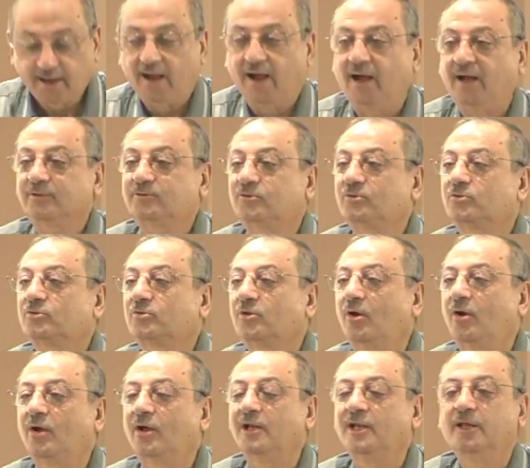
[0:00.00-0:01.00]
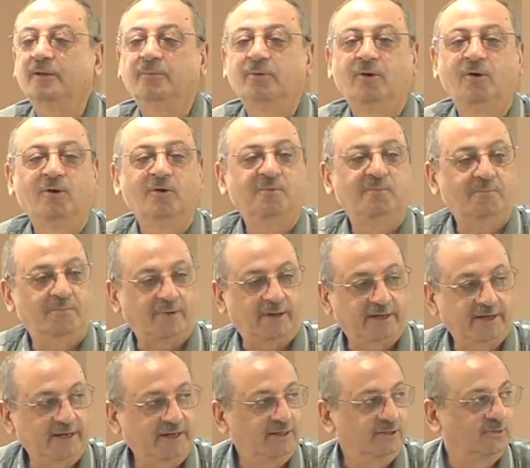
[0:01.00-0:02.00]
At-talibu
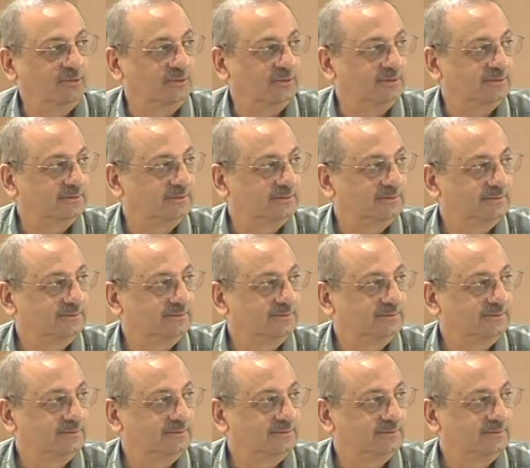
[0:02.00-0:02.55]
maridun.